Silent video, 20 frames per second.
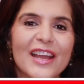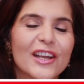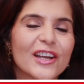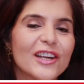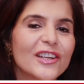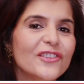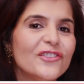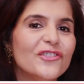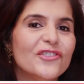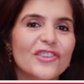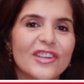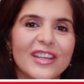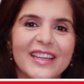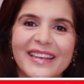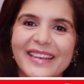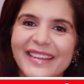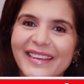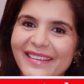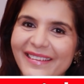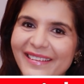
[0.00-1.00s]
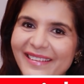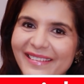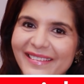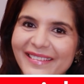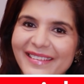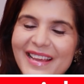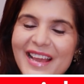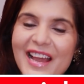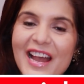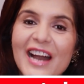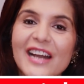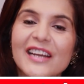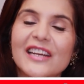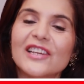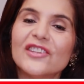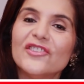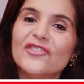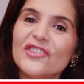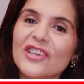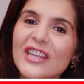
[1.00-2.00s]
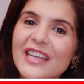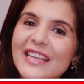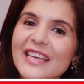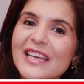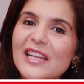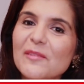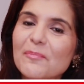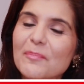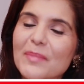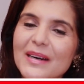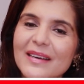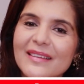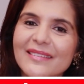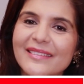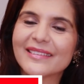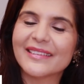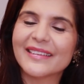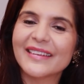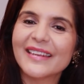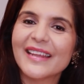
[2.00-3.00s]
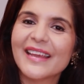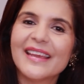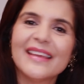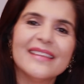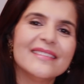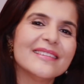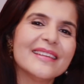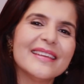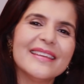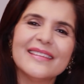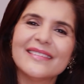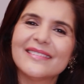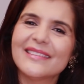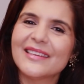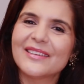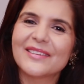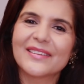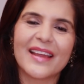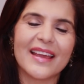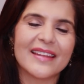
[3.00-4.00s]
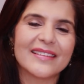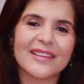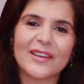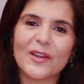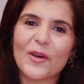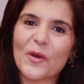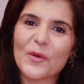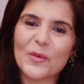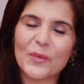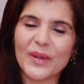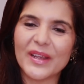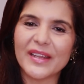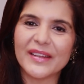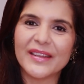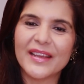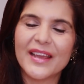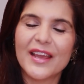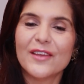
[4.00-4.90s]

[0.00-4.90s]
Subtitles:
Congenial. A congenial person is easy to get along with.